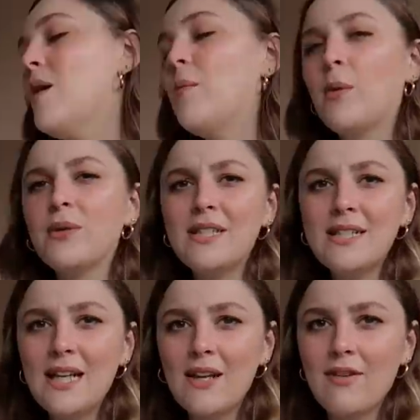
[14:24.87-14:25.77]
but it wasn't
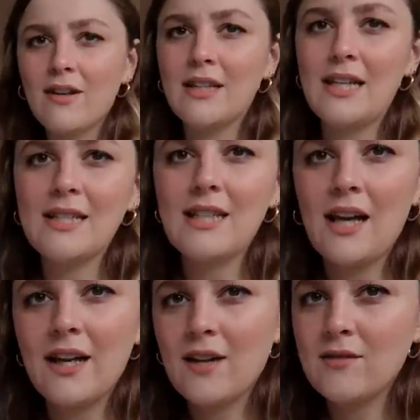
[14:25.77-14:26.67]
until I found these that
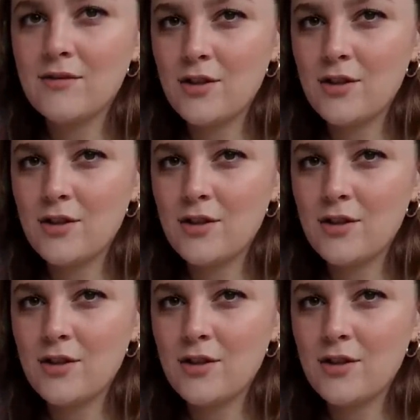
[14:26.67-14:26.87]
I kind of